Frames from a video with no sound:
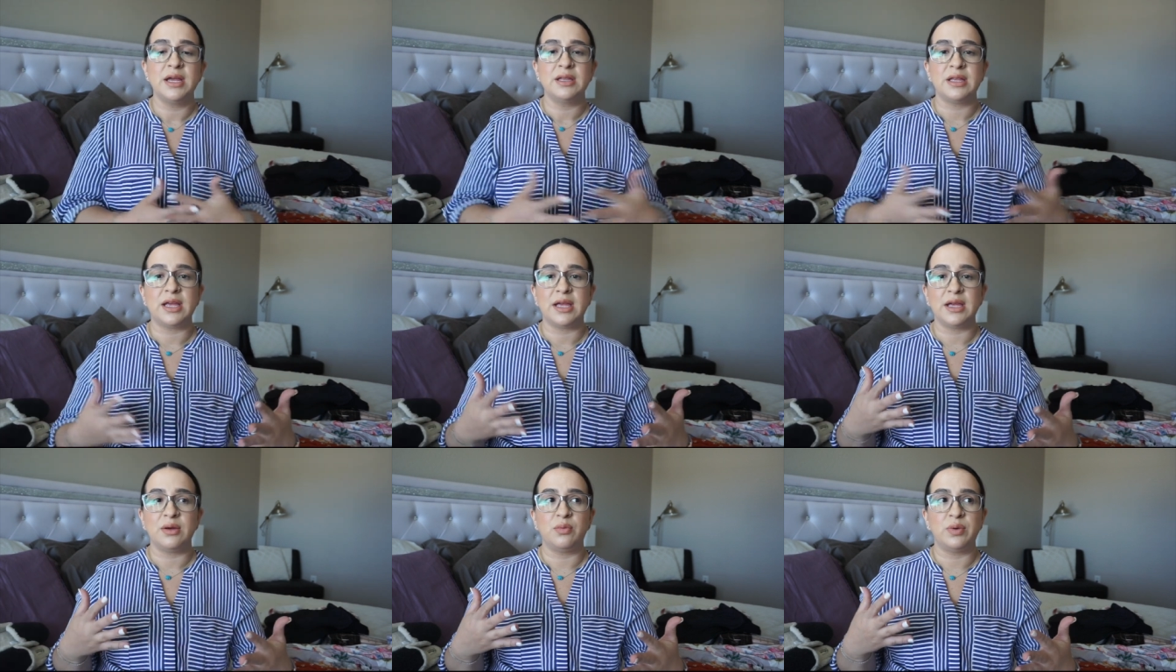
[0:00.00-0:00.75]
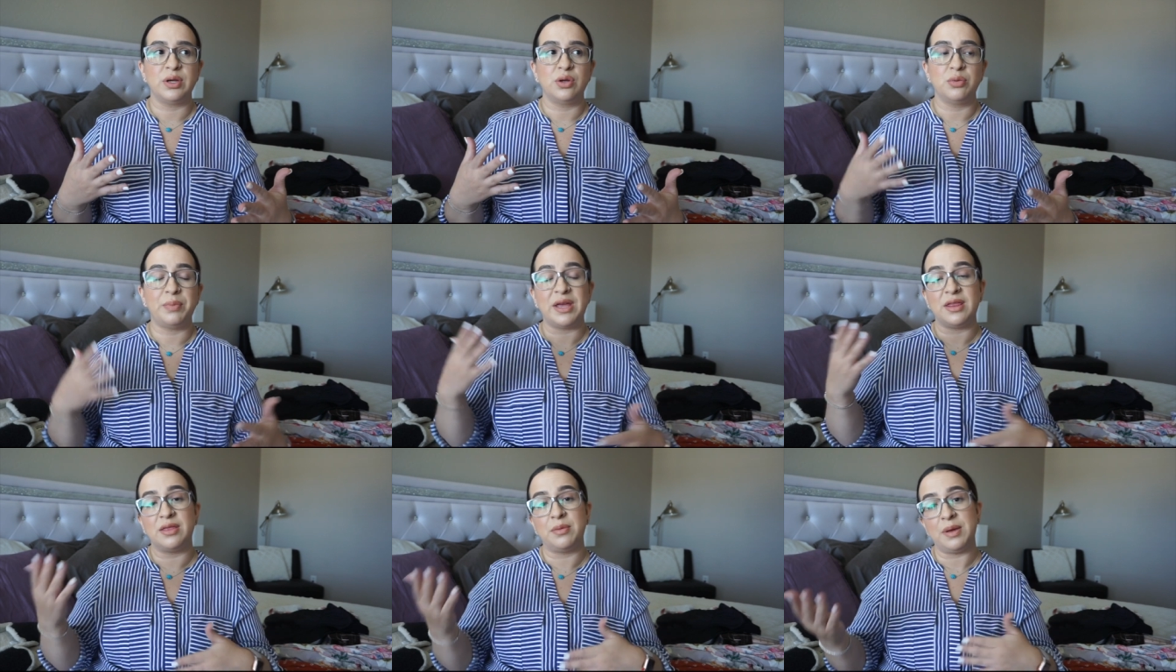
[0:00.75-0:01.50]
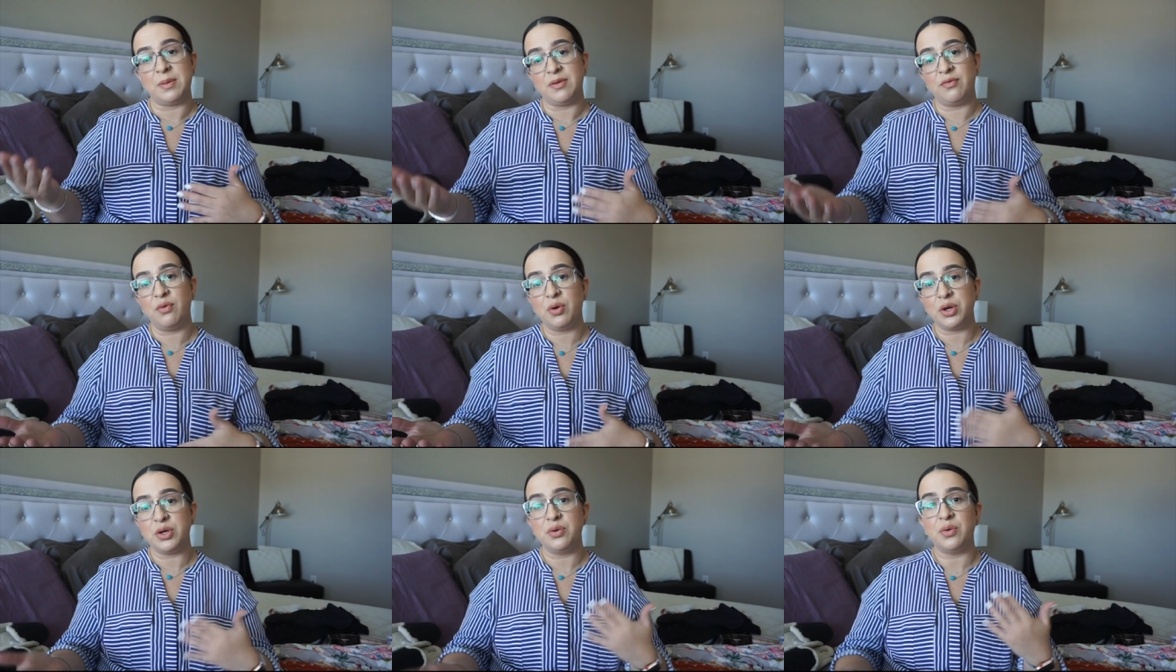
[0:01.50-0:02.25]
they will bathe the baby for
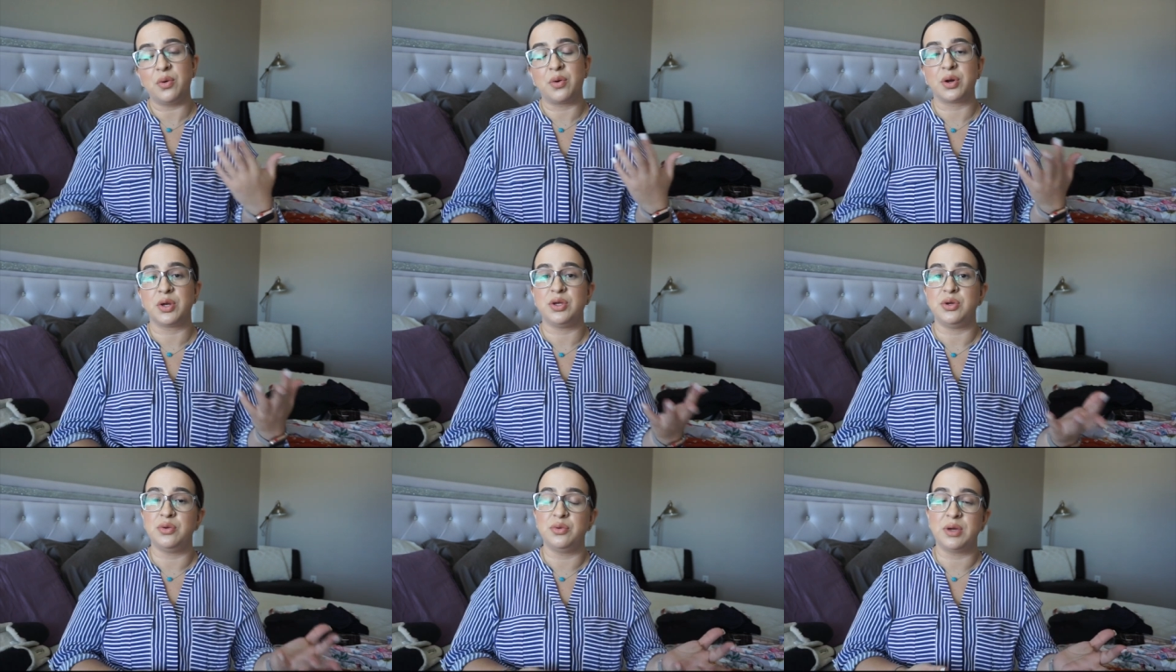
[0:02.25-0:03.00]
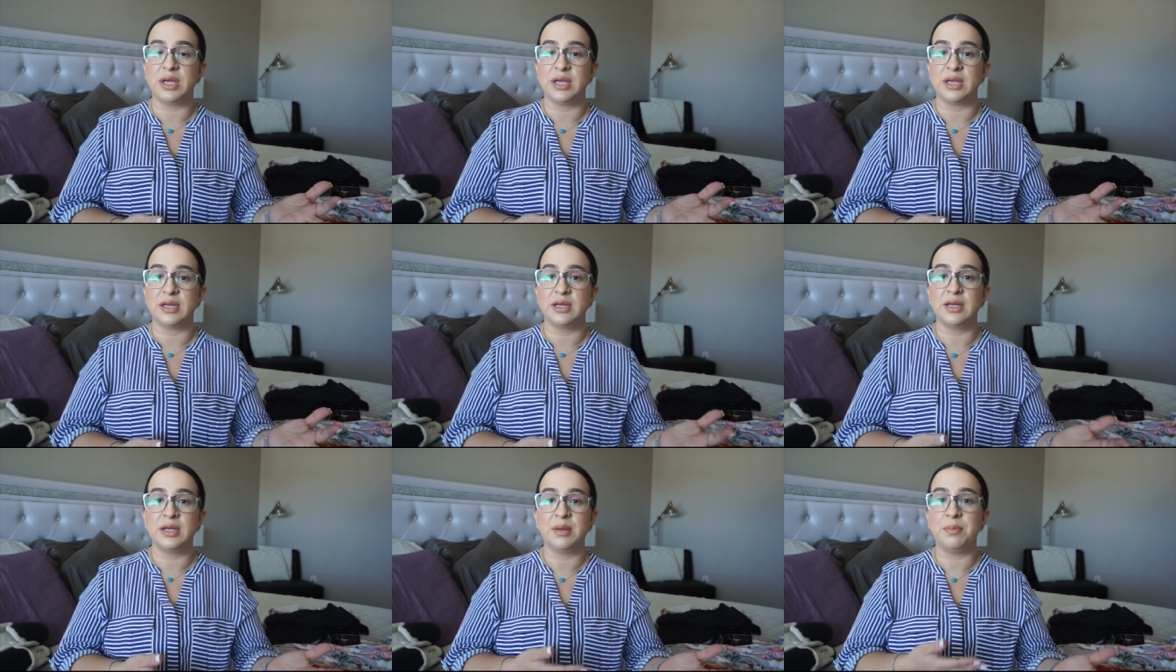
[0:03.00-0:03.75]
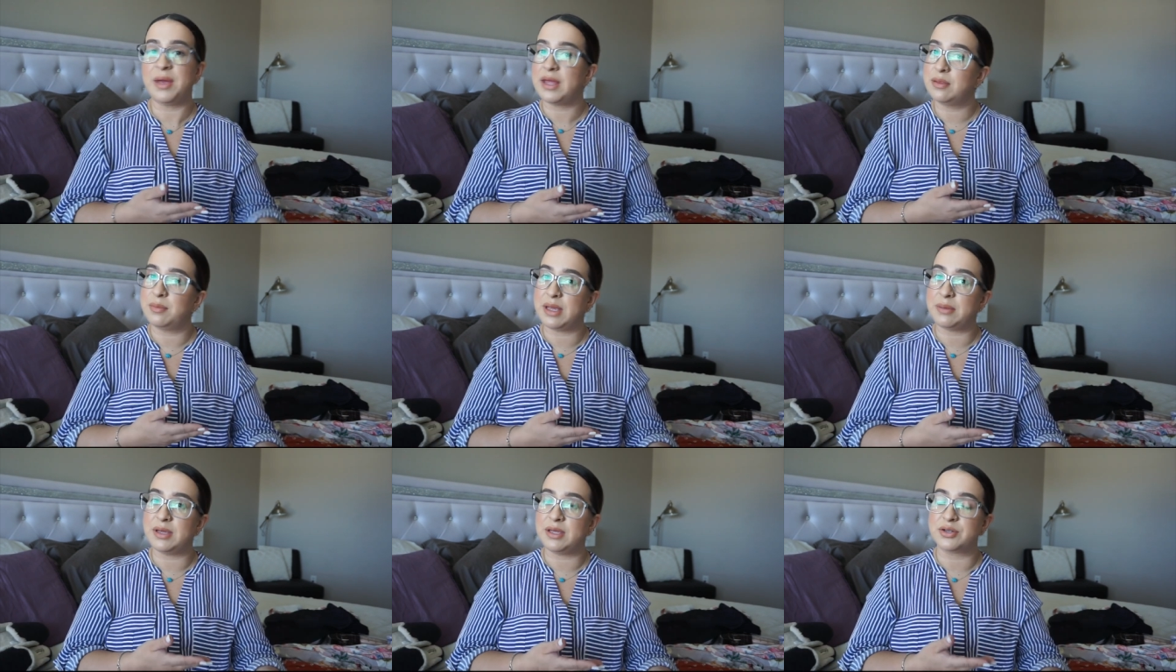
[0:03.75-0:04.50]
you or you can bathe the
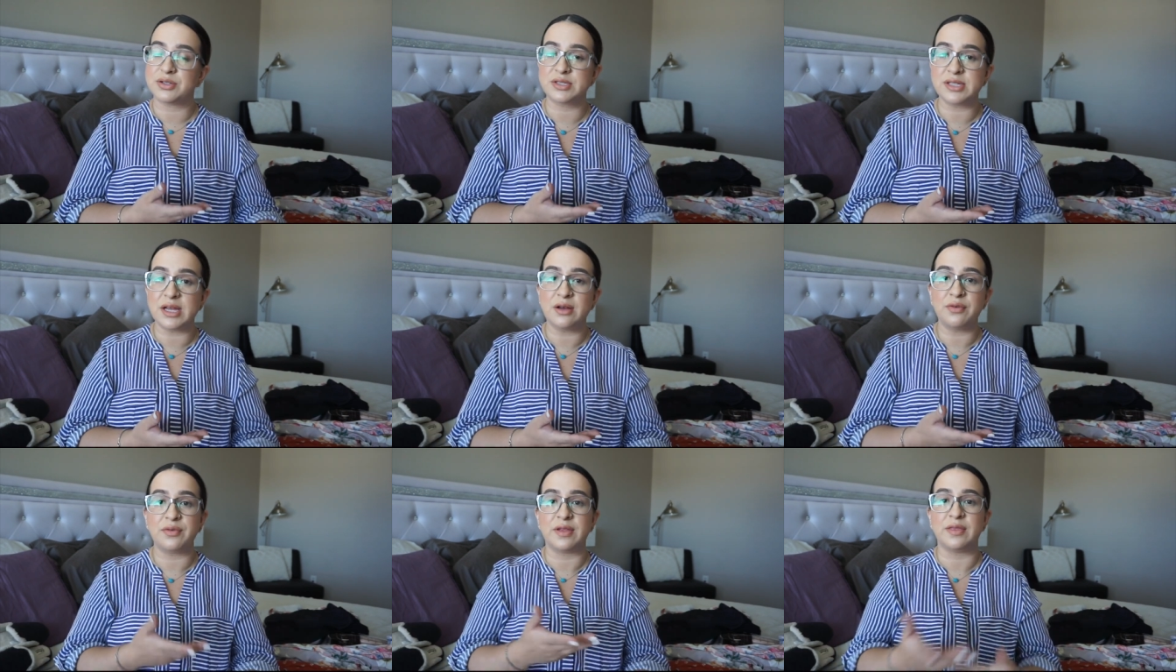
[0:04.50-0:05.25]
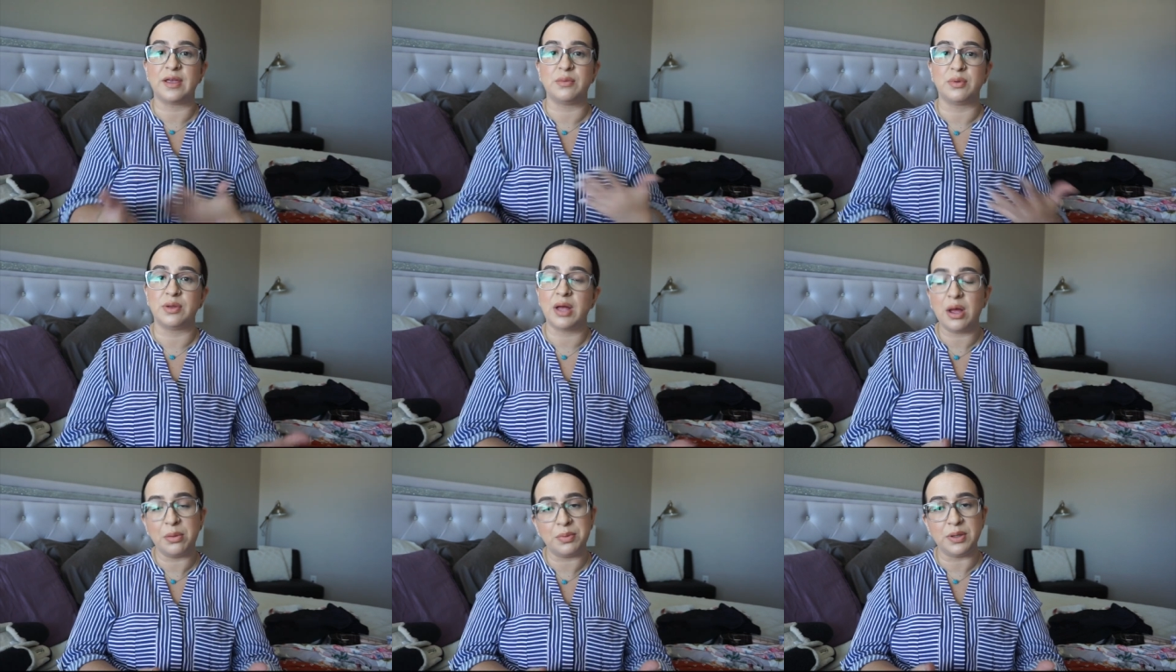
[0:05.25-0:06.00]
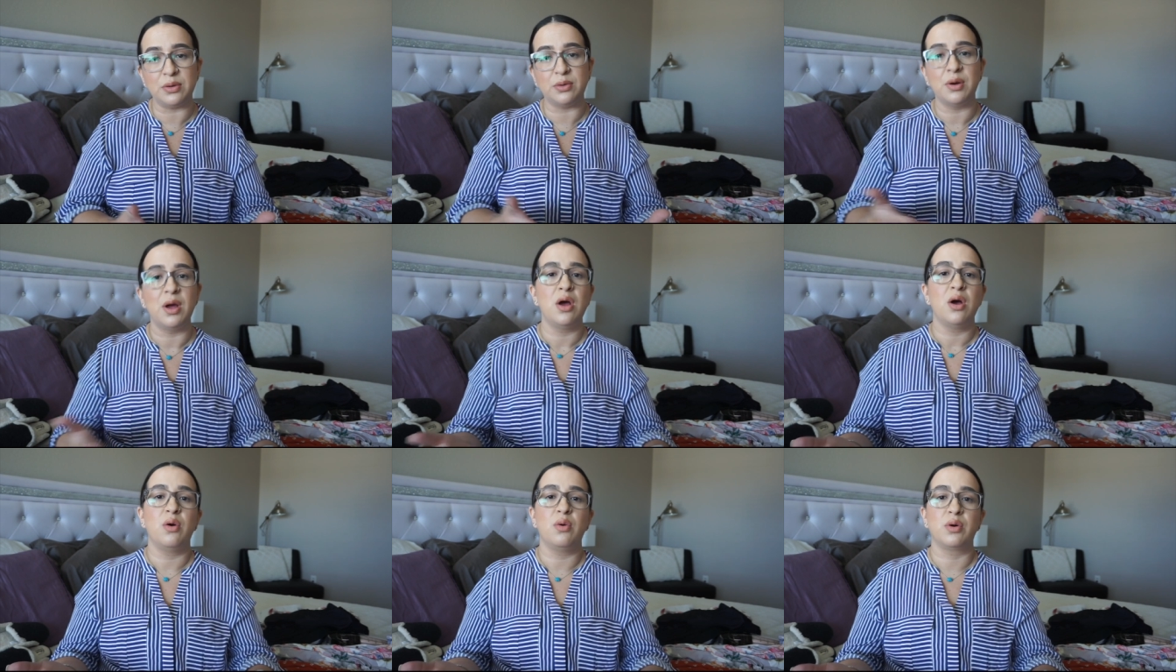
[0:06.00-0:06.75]
baby yourself and they will help you
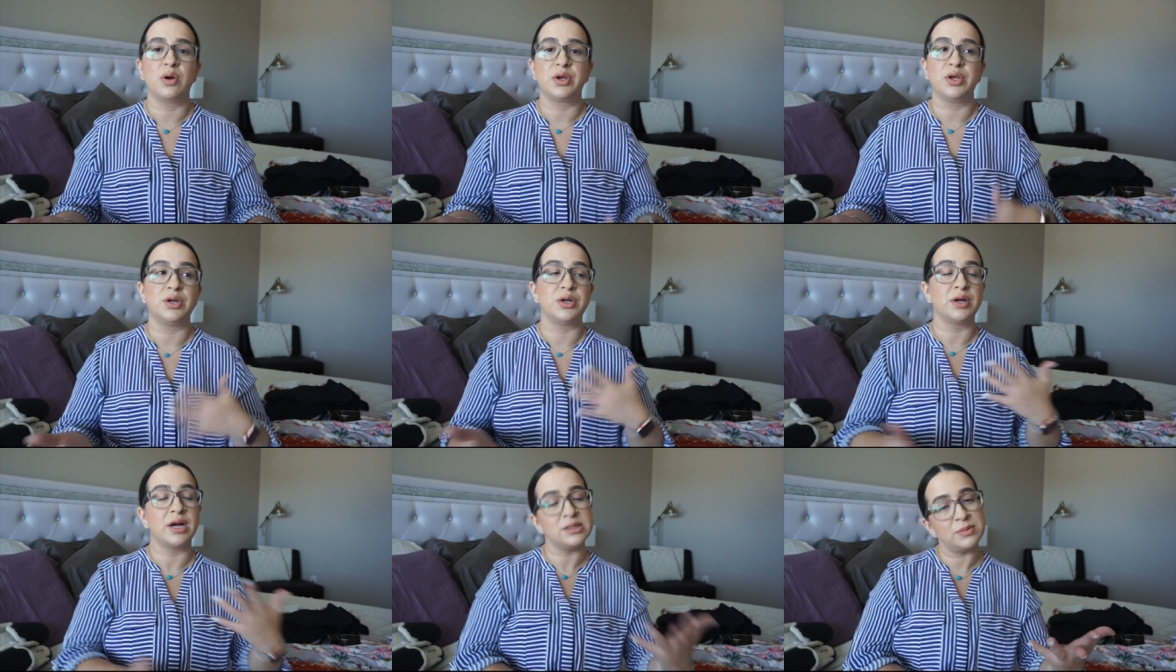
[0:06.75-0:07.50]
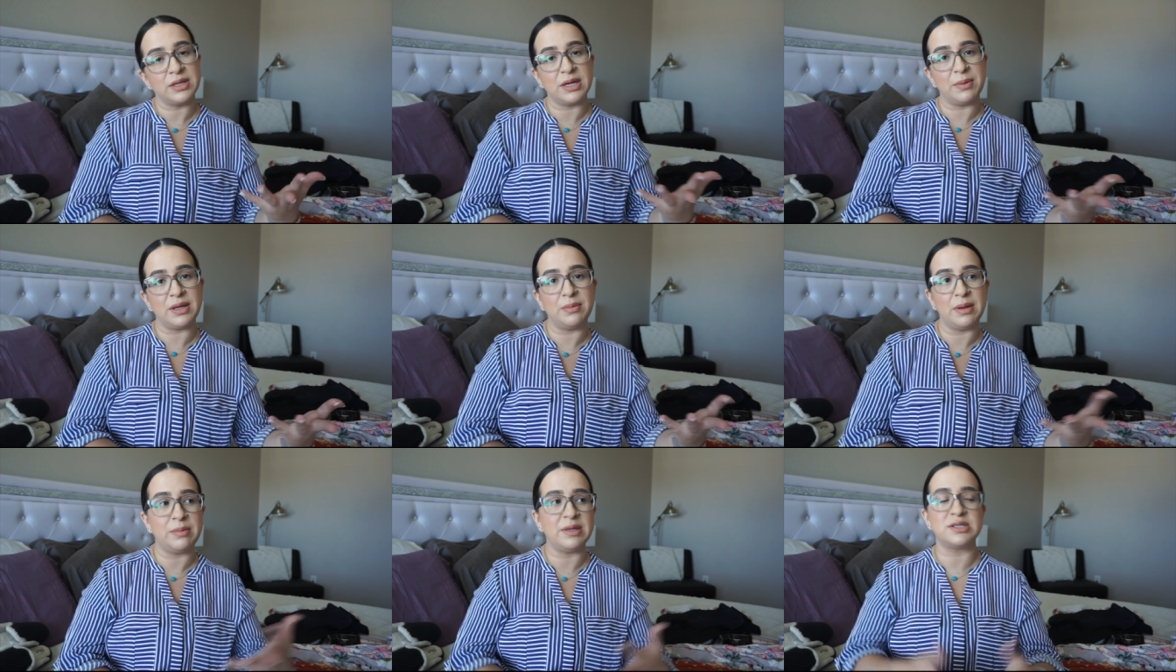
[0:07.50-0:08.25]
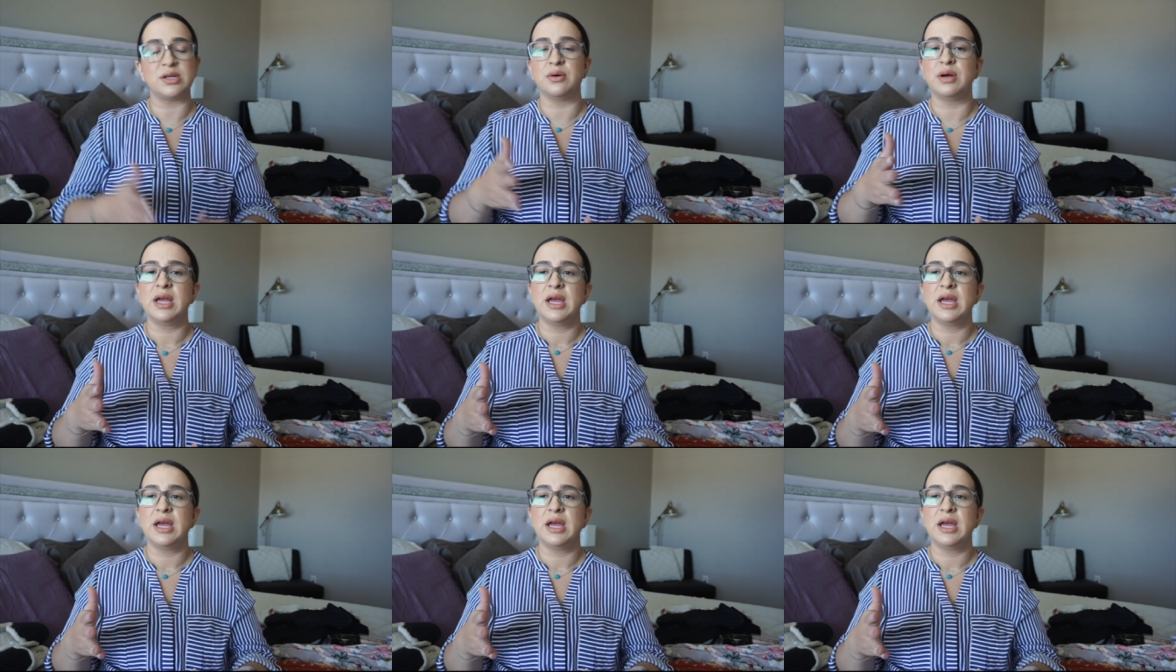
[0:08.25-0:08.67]
or your husband can bathe the baby so